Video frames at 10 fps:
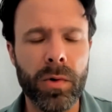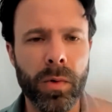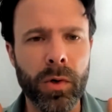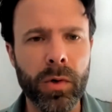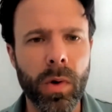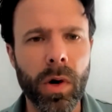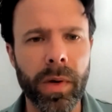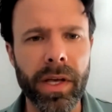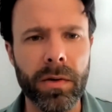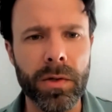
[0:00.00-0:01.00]
Who are
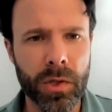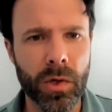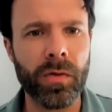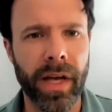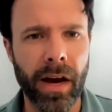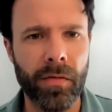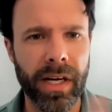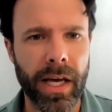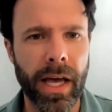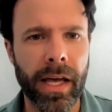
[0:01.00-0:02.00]
we serving
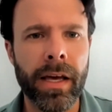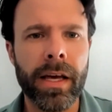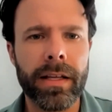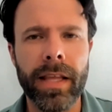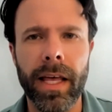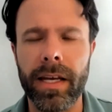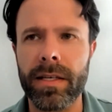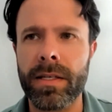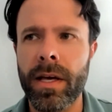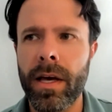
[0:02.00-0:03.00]
every day? That
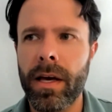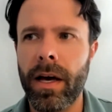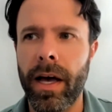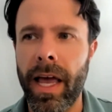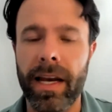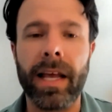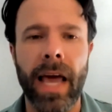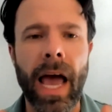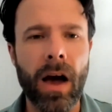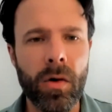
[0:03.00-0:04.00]
is,
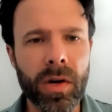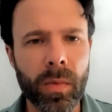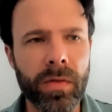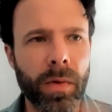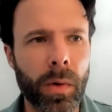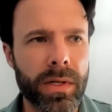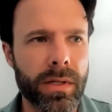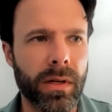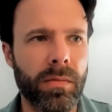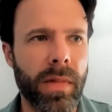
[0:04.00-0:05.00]
and how can we
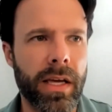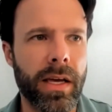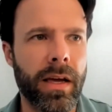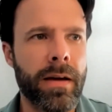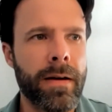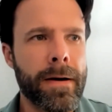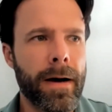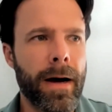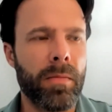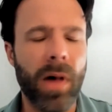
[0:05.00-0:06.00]
focus on making
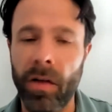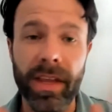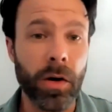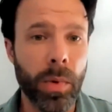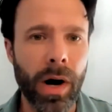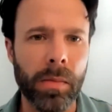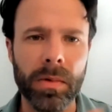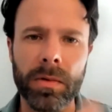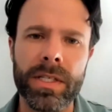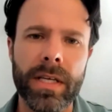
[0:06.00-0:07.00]
on their
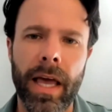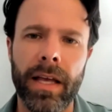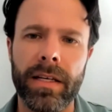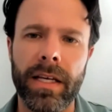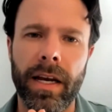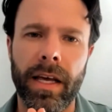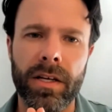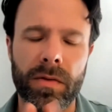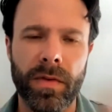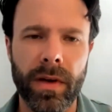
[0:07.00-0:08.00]
problems and getting
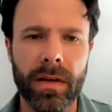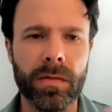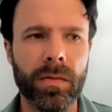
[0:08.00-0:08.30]
kind of